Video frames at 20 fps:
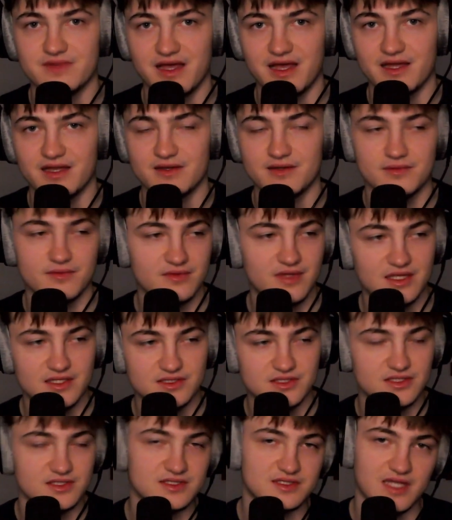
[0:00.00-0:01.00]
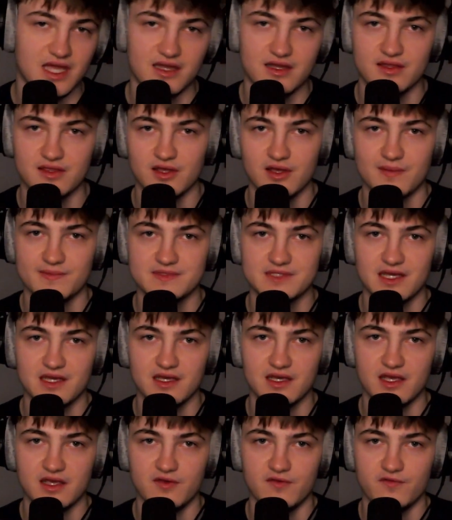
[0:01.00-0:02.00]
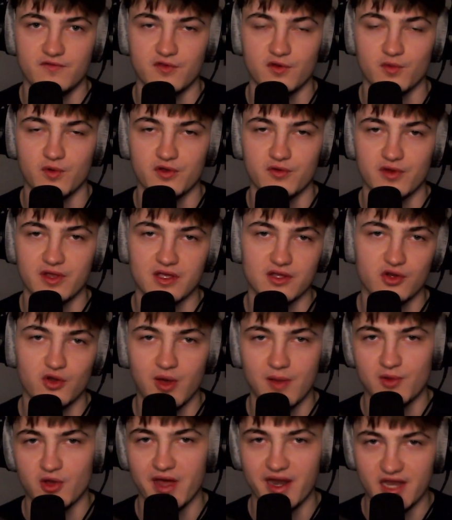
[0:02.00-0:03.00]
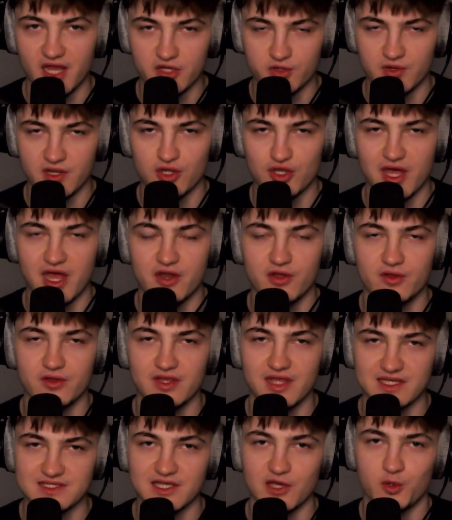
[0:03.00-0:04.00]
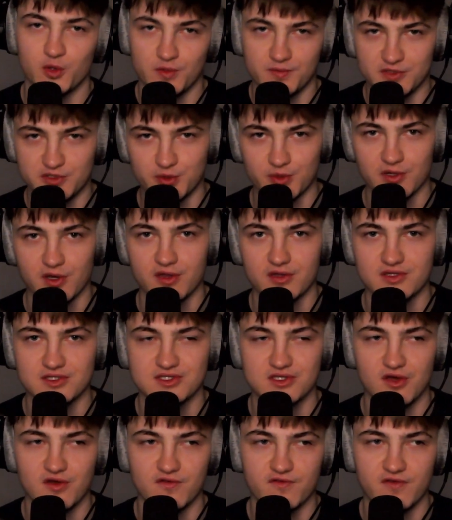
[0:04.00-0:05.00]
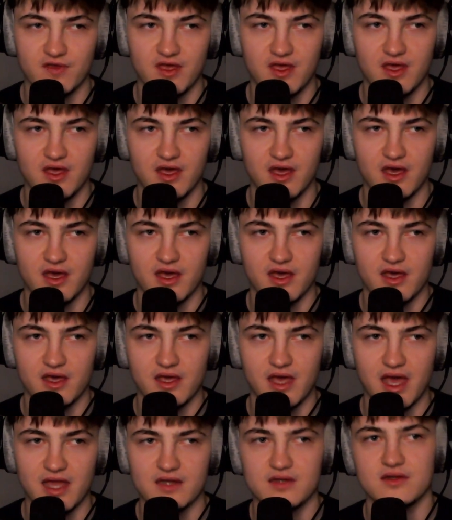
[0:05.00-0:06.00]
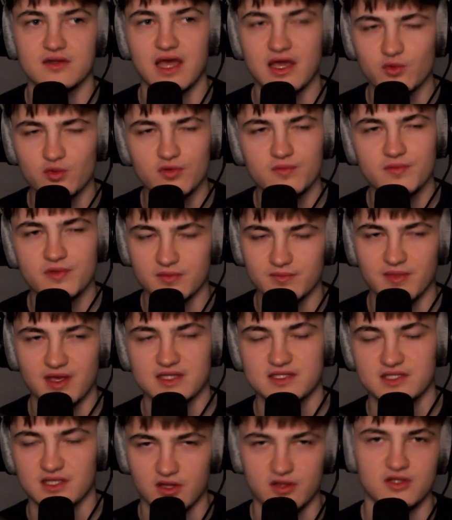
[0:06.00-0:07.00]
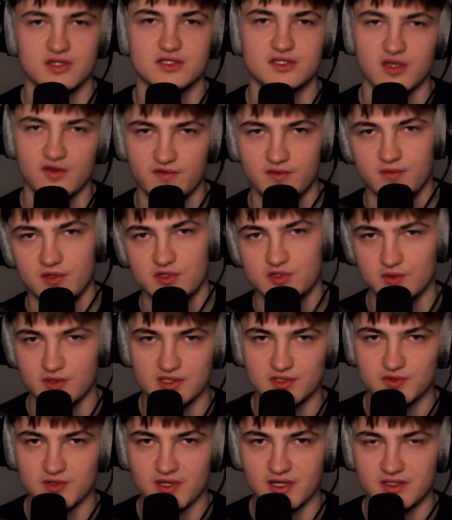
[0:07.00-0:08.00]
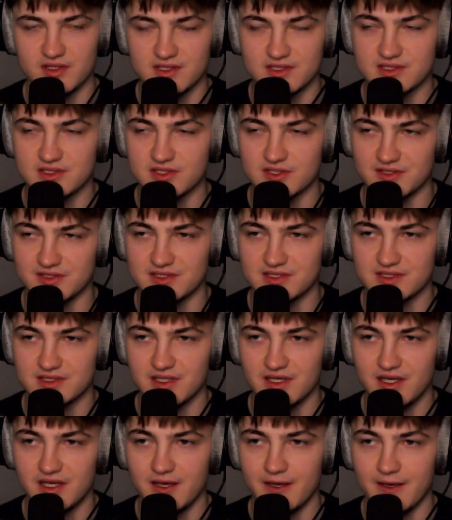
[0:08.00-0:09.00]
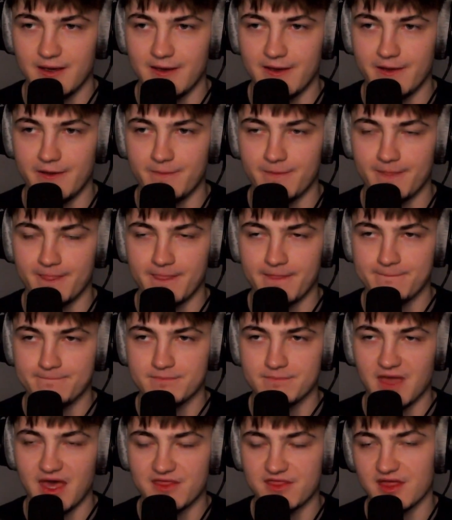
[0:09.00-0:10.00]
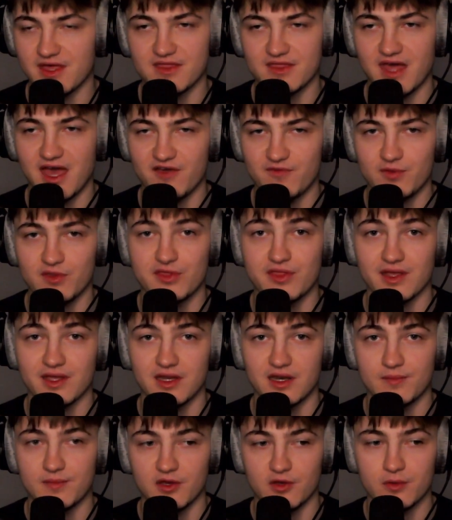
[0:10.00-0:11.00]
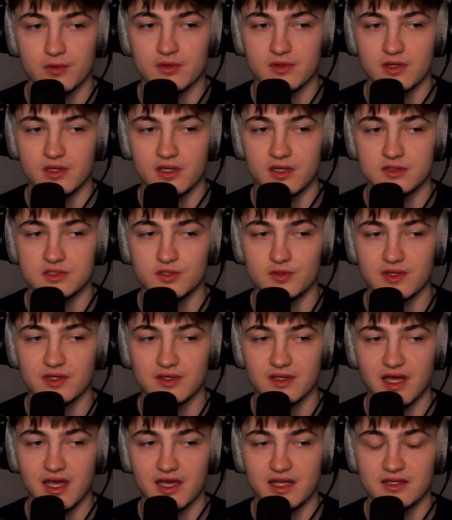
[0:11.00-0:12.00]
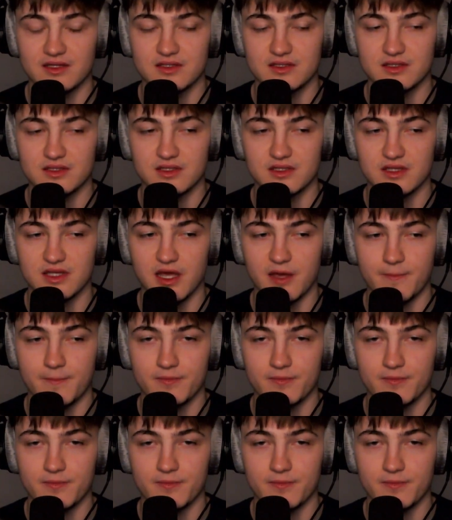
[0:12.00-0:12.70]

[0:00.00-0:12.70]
And that's just kind of the update. If you're wondering, no, I'm not an Elden Ring channel. Yes, I will be doing other stuff. And I will be mixing other stuff in between as well. This is just a thing that I've been thinking about doing. And yeah,